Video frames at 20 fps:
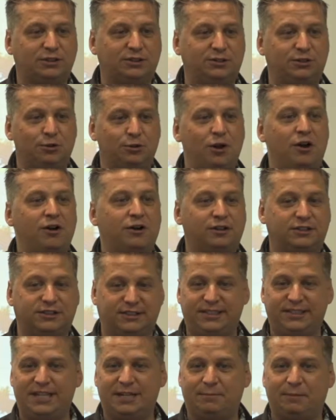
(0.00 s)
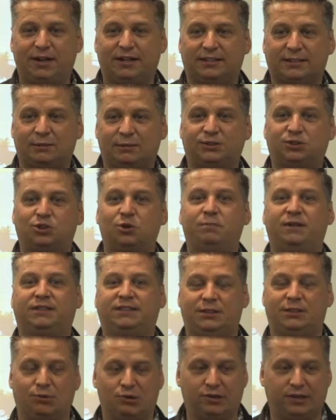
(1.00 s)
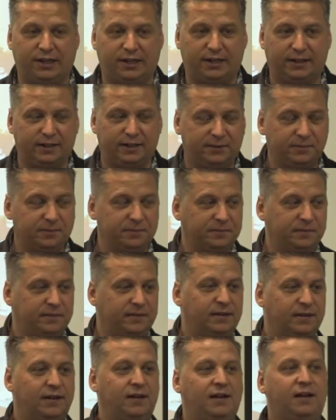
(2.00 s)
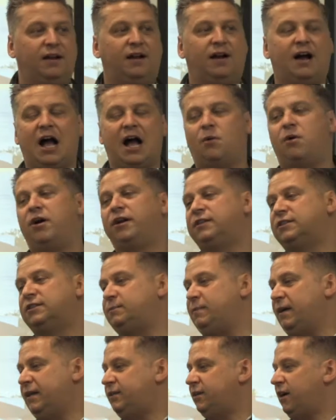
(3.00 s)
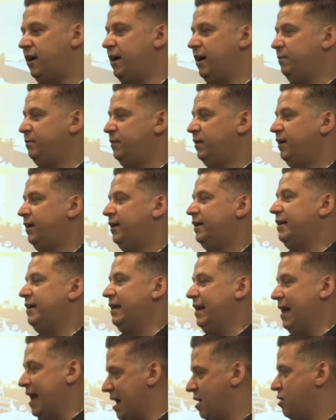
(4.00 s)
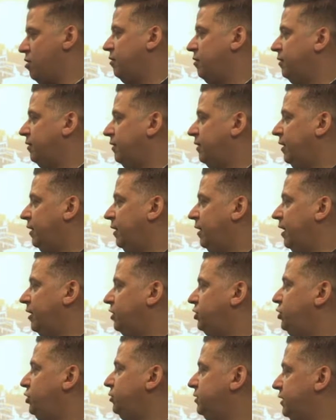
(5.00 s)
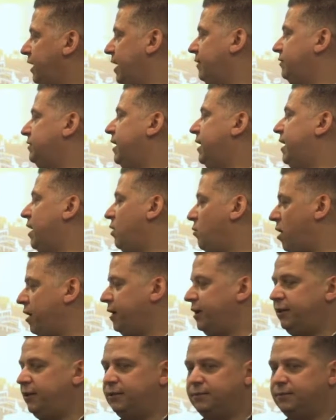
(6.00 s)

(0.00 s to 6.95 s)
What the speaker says: no longer seeing because I was so busy working. I wanted to spend time now and choose the lifestyle I wanted.